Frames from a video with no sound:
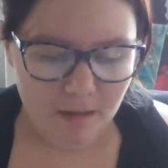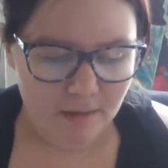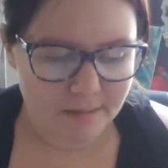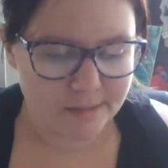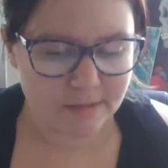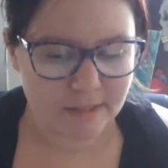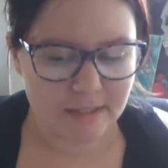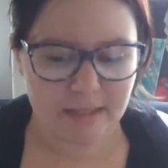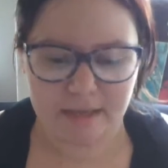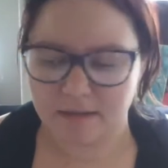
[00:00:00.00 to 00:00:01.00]
literally
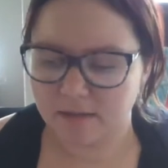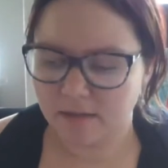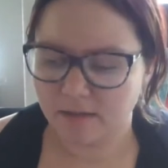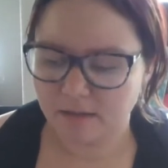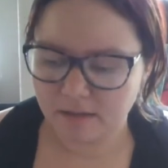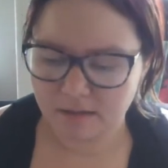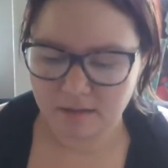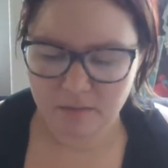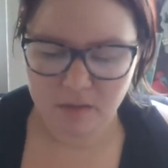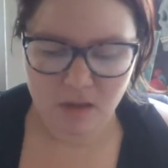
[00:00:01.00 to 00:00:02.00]
like
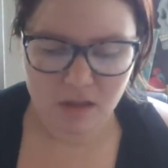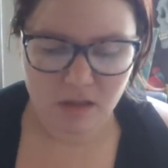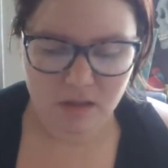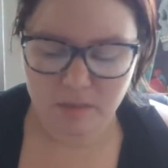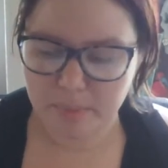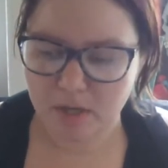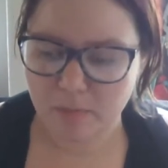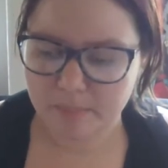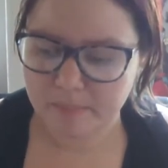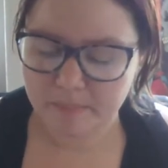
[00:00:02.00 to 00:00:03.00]
the
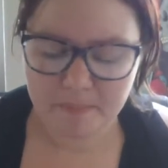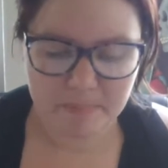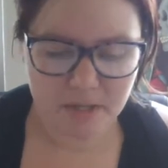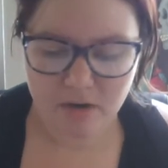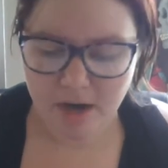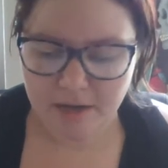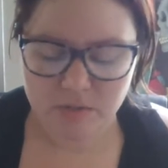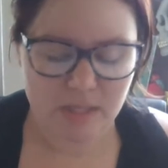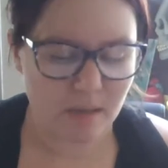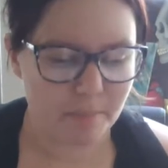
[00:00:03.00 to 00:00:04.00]
bigger guys
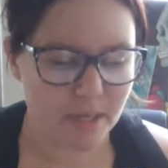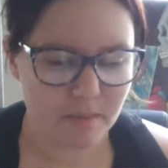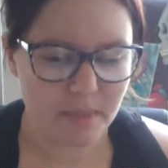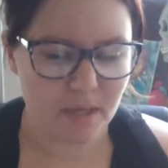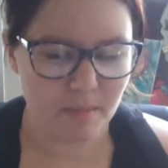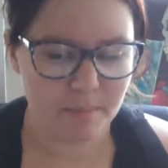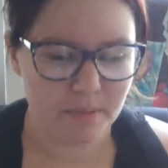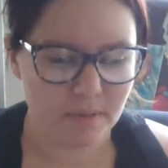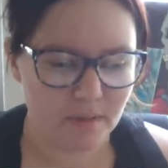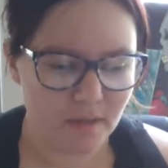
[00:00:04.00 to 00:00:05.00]
would like pick me up
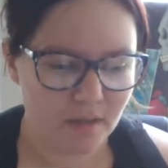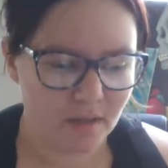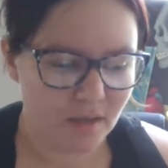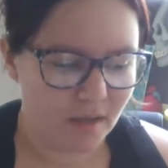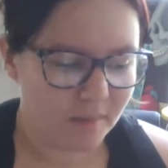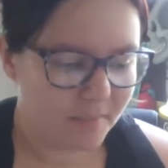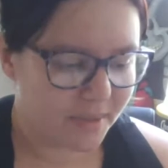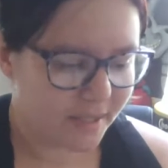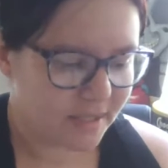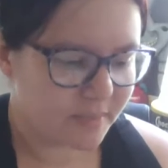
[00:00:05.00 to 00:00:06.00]
and
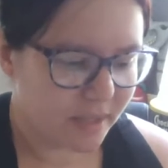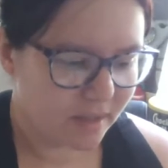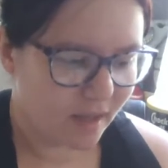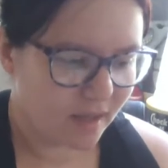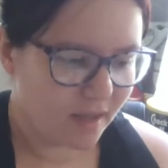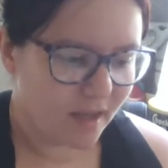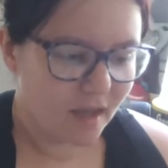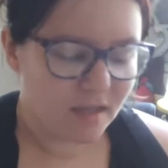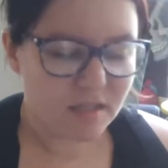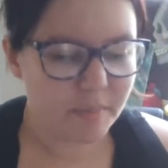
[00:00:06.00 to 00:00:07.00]
place me. Like
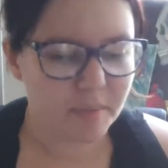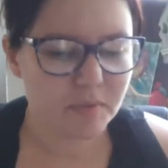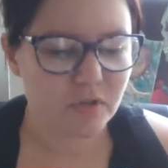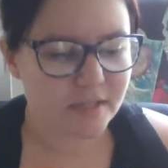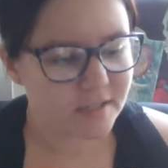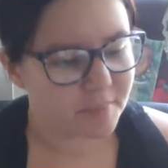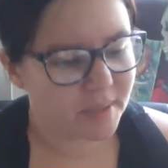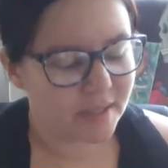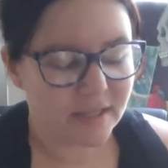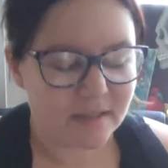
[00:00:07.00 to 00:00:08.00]
some people tried
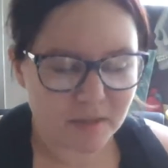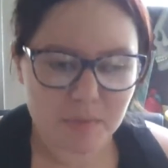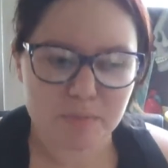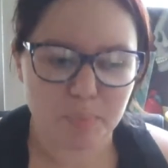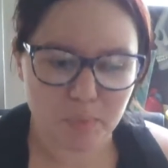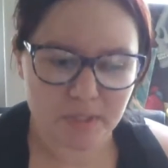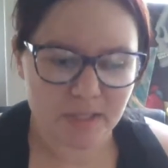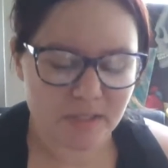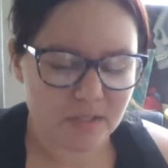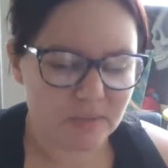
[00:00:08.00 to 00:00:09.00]
to like there was
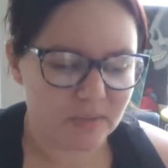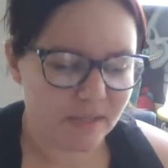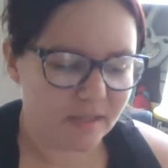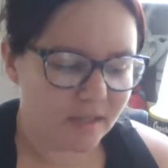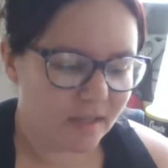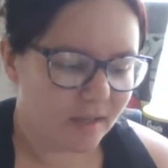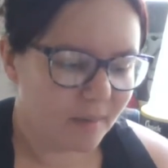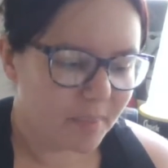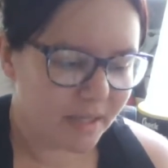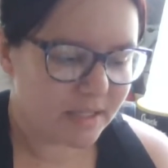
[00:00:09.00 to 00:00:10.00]
bullying too, like
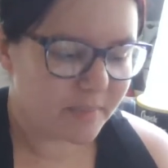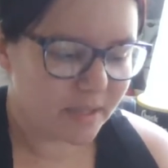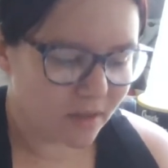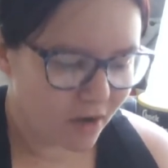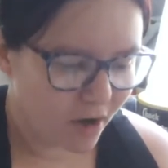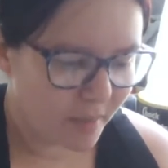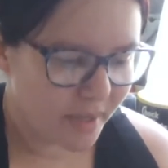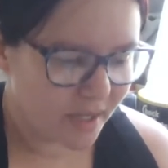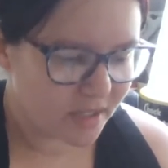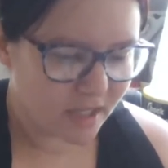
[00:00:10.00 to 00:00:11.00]
place me in the
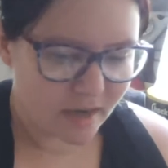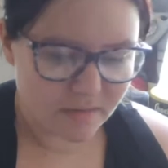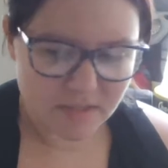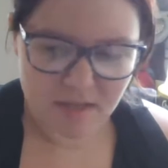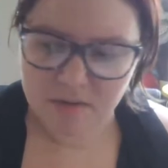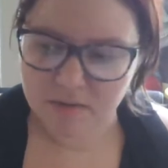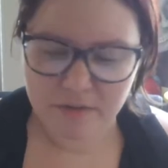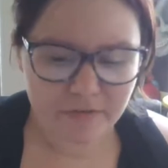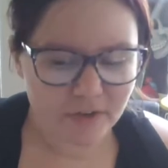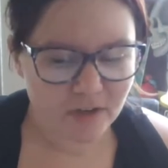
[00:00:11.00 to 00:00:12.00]
garbage. And I was like,
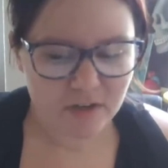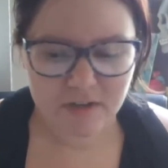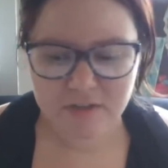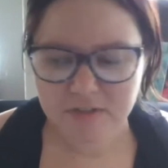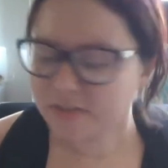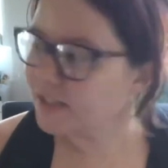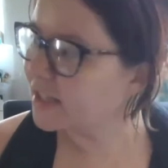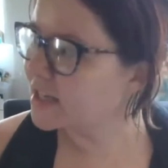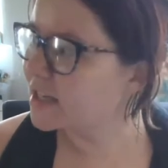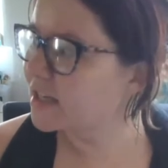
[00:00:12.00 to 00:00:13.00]
the fuck are you doing?
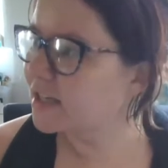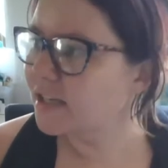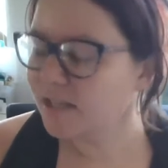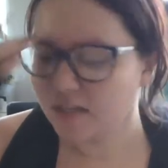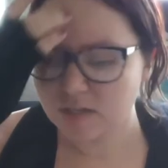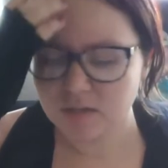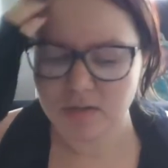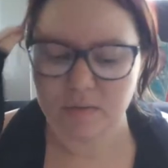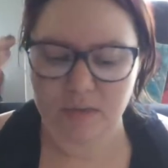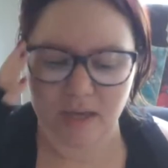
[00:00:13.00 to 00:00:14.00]
Like, you
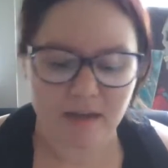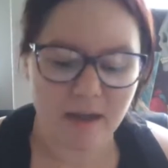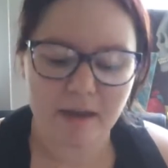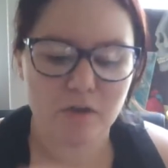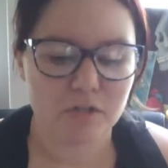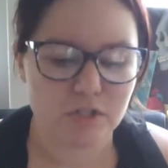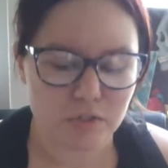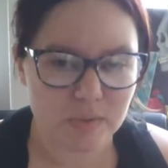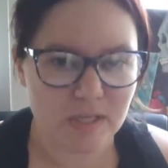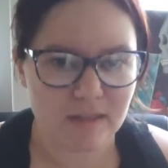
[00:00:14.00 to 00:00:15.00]
know, like, and I couldn't
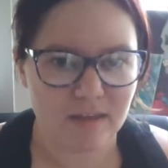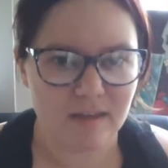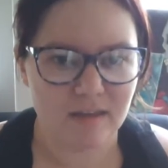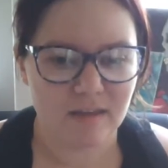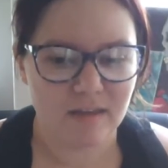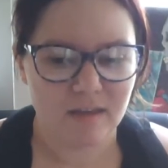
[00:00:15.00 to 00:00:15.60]
do anything